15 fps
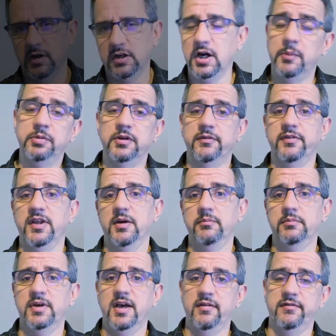couple of
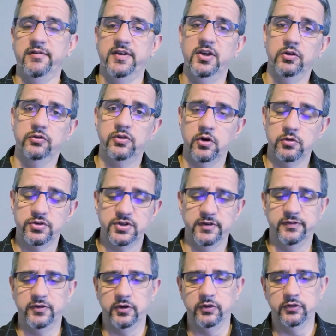them have heel-toe
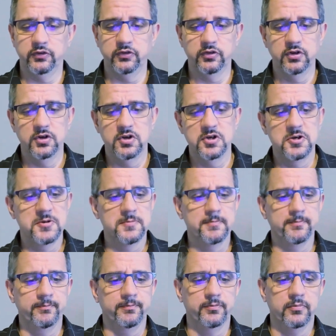shifters.
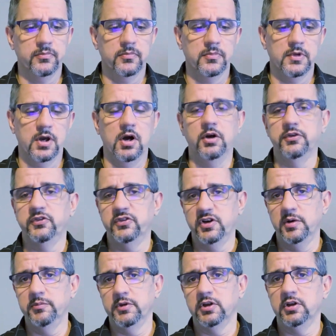On
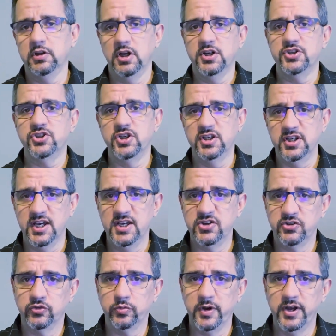some, the clutch
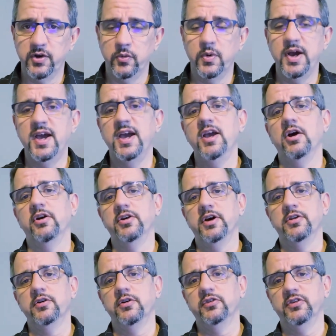engages right away. On
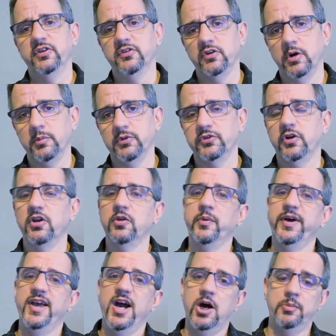others, it's almost all the
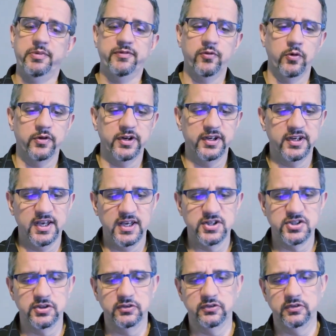way out before it
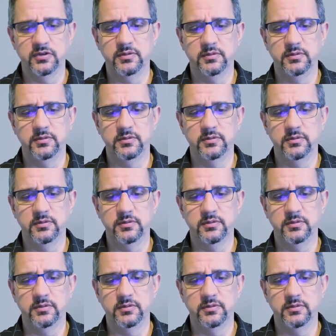engages.